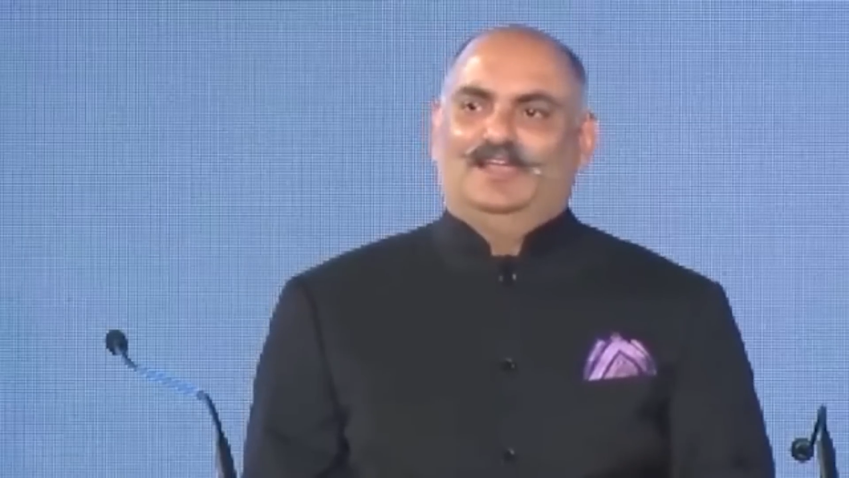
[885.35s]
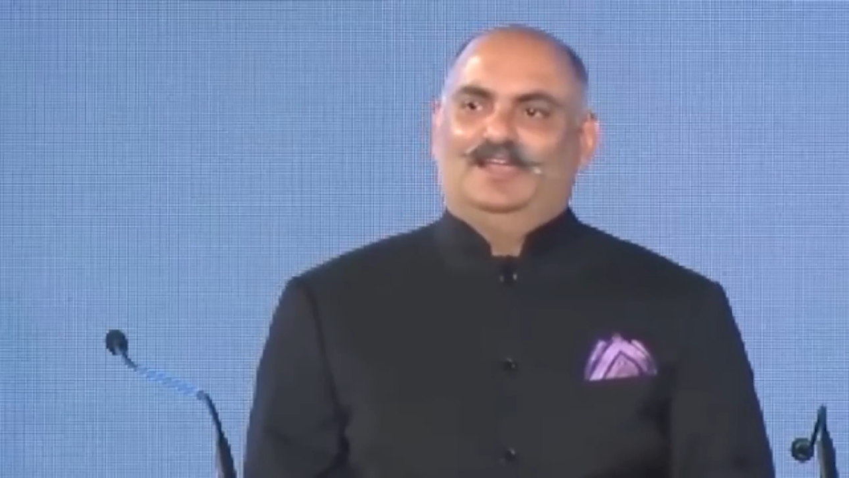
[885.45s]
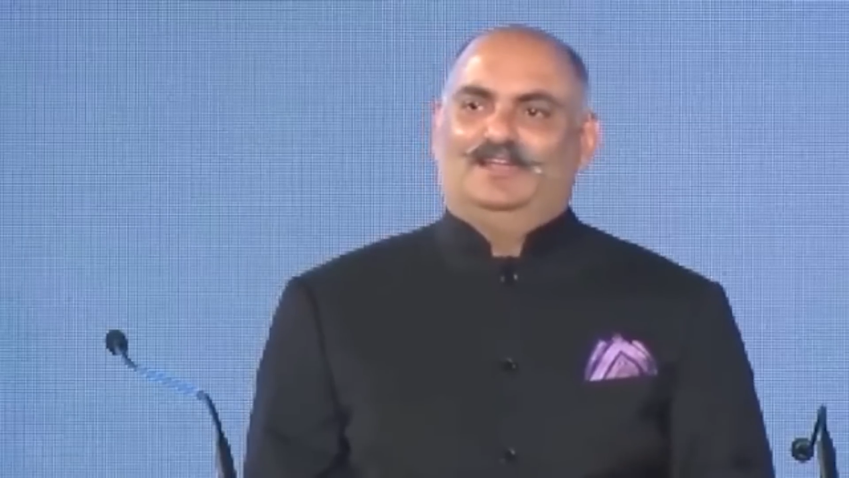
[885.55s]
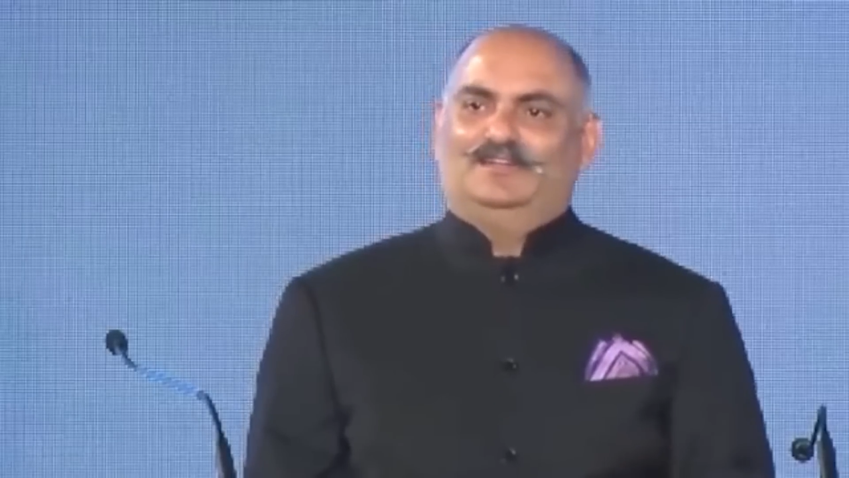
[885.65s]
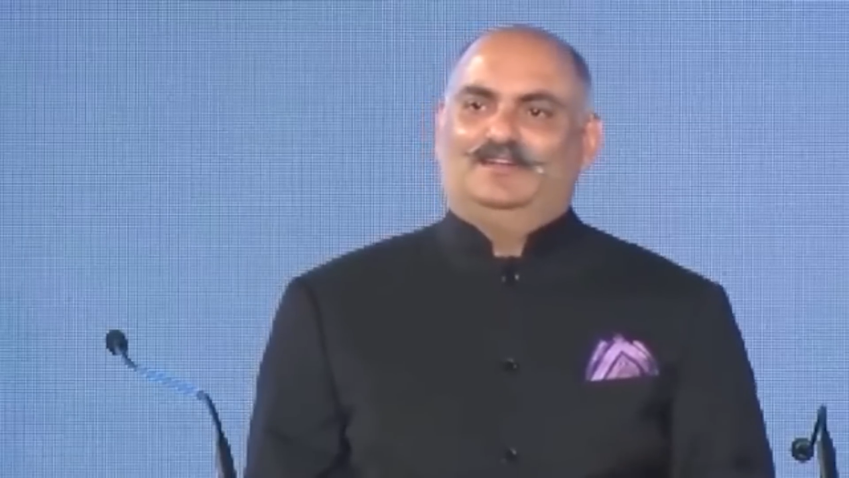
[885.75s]

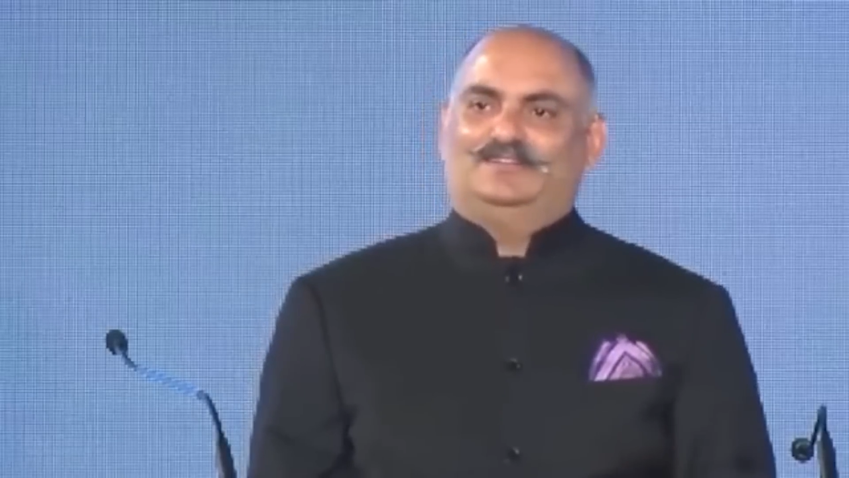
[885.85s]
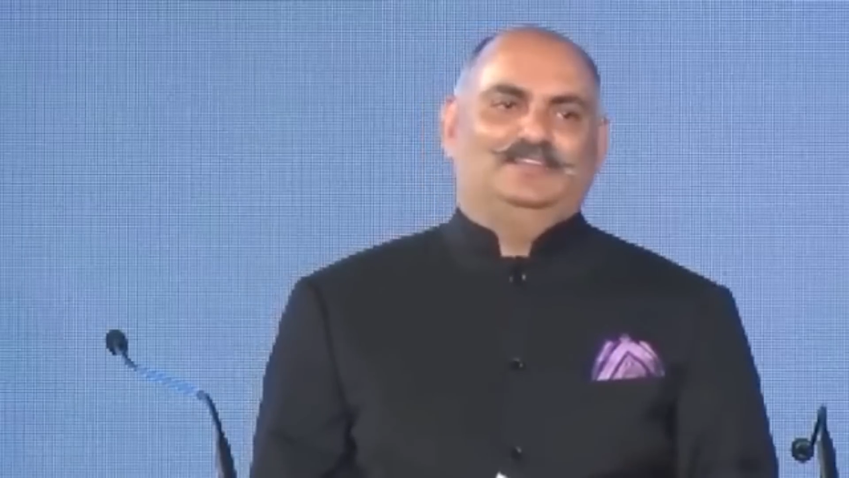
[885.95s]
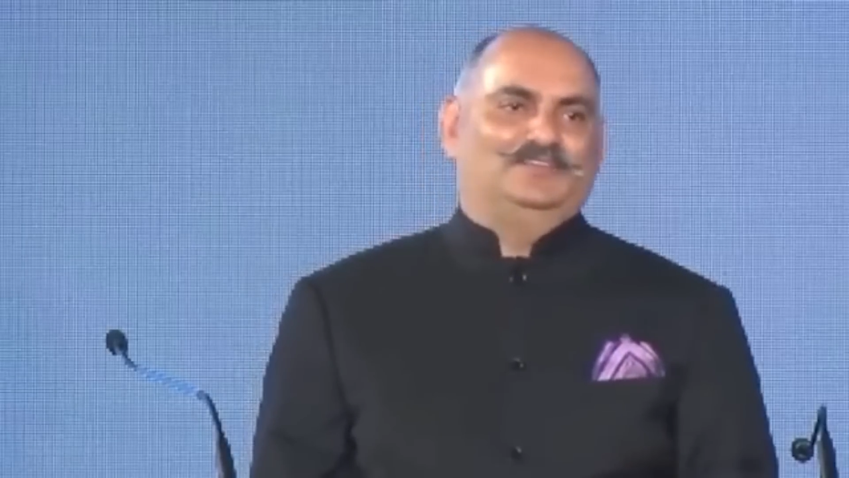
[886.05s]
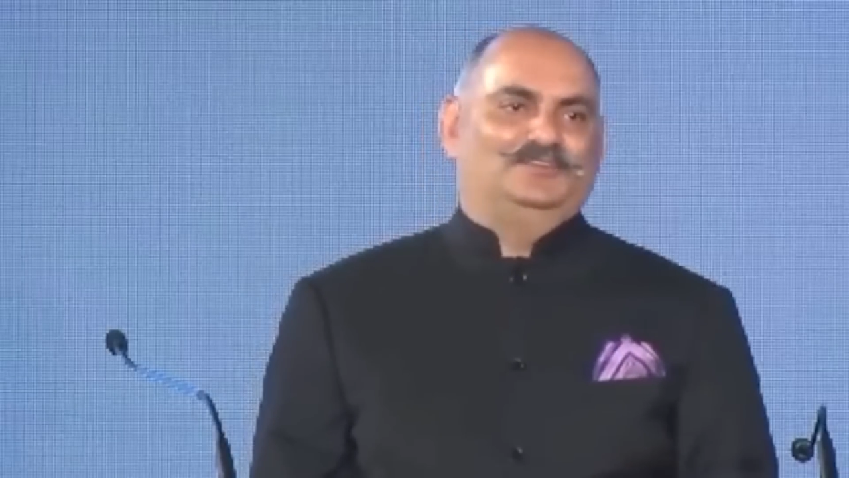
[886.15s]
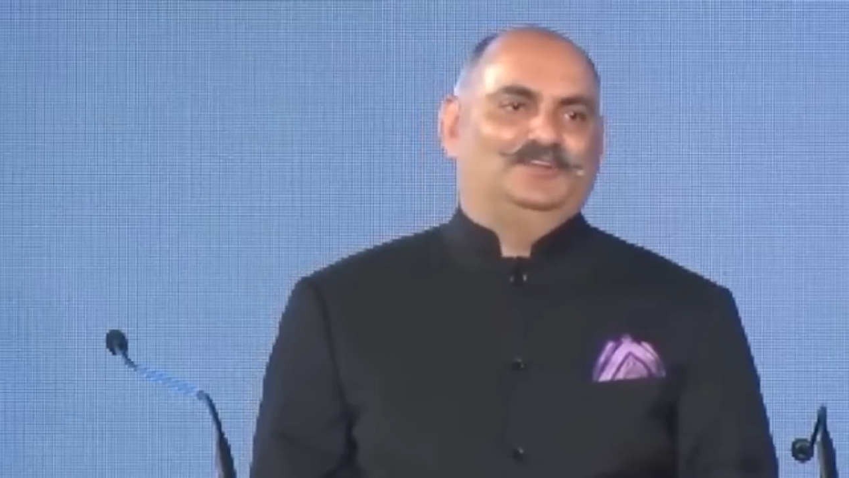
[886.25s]
And I
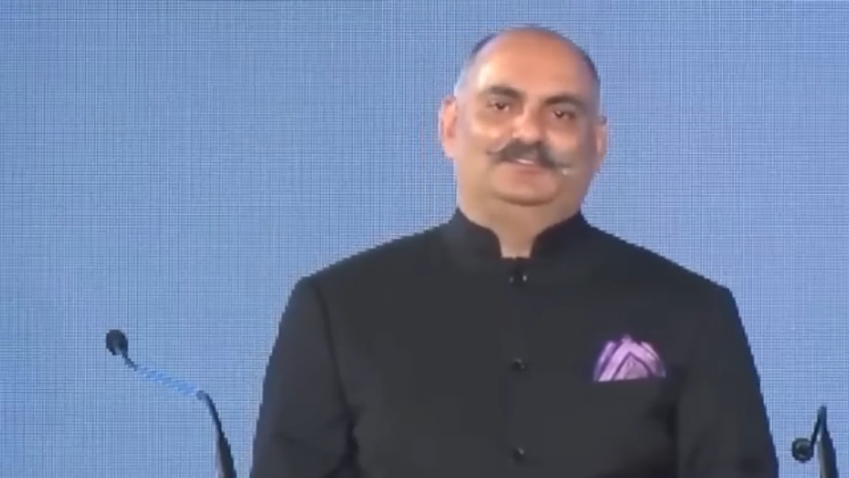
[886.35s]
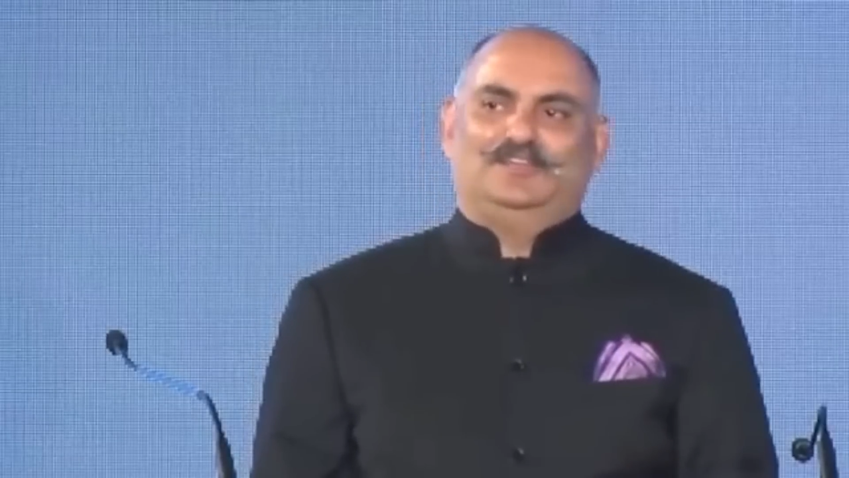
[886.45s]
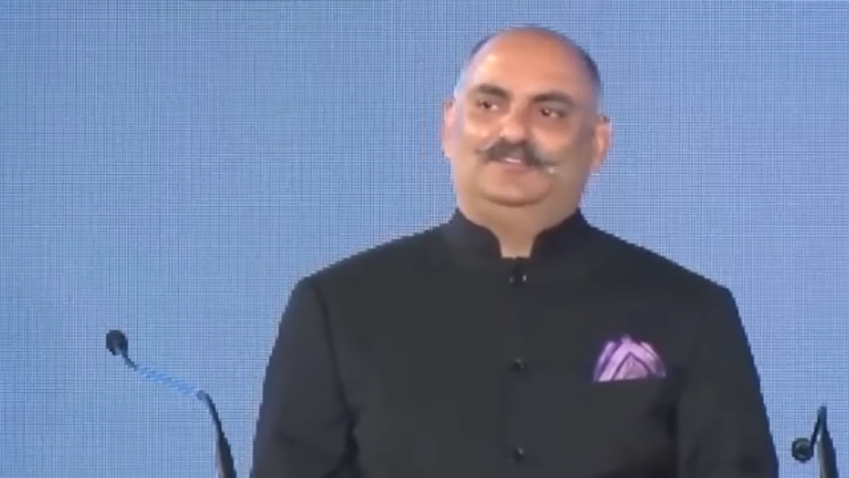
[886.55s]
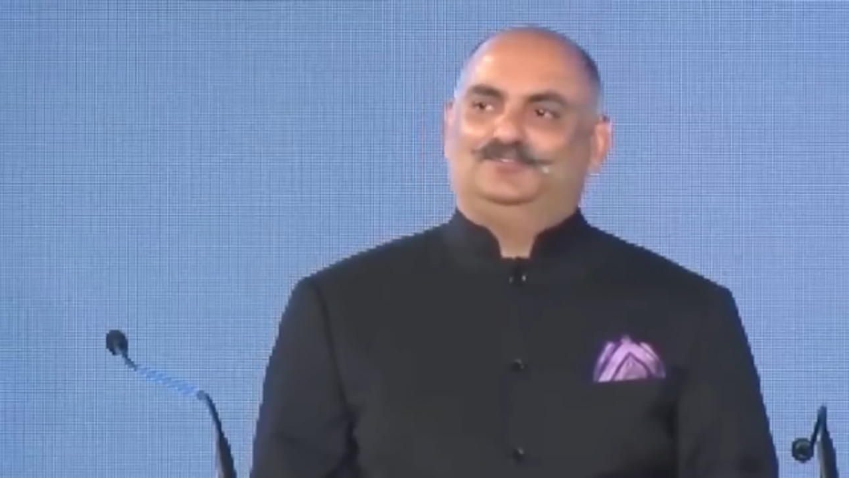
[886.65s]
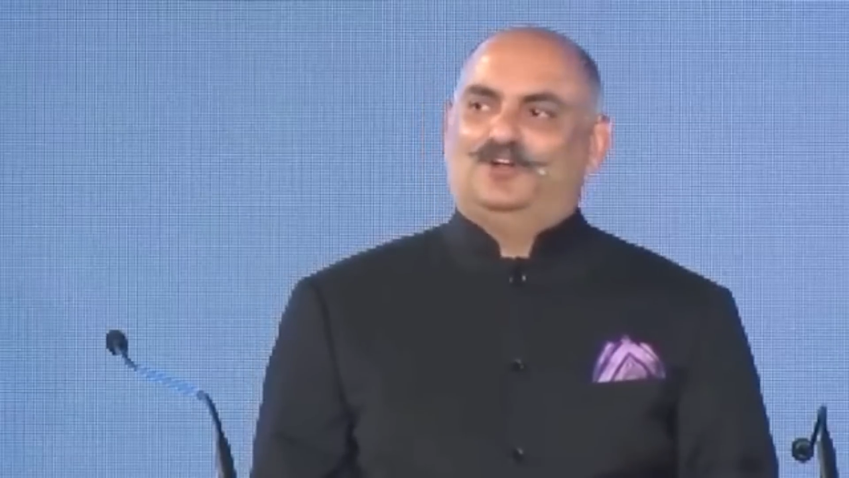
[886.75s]
think Steve